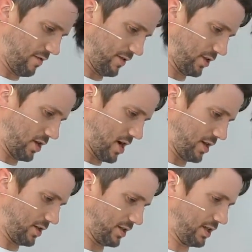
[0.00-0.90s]
other
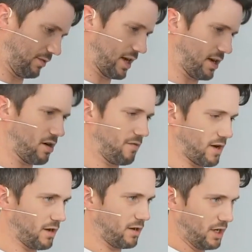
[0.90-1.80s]
side. Just tilt that over.